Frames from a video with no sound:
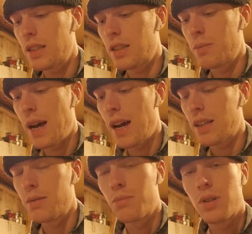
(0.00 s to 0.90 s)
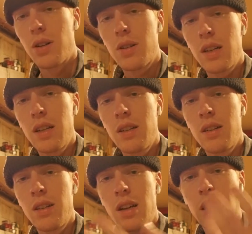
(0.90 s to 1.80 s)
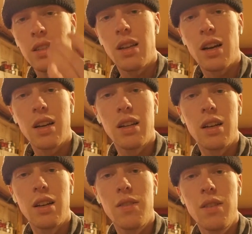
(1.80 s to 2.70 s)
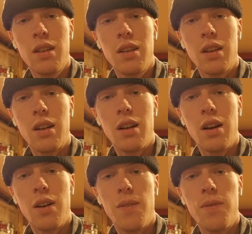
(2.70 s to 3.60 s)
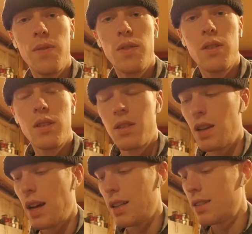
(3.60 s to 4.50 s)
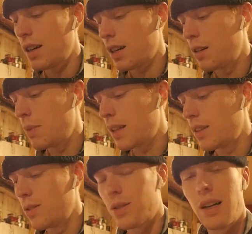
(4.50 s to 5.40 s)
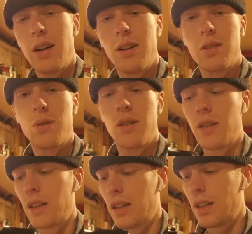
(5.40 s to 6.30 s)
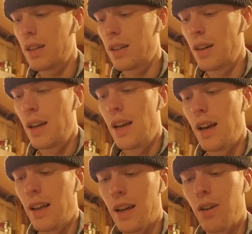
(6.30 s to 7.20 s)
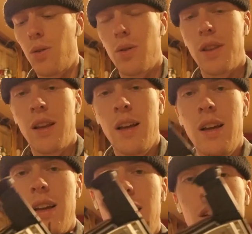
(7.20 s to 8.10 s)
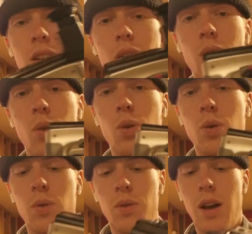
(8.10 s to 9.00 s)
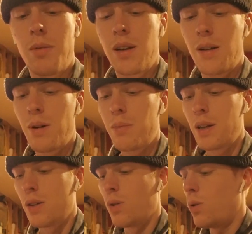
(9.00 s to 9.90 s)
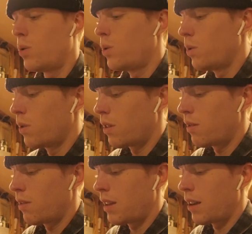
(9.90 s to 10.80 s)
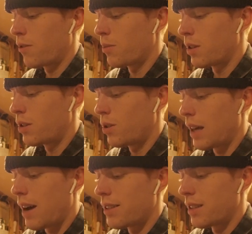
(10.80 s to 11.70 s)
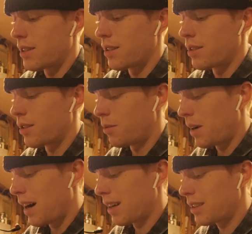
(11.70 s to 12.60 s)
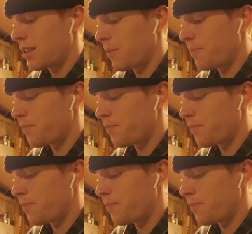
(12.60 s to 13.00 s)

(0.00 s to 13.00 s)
smacked and broken, it's not gonna, it's not gonna make those errors, really. Like an old, I mean, it might be an old thing from the 2000s, this little box,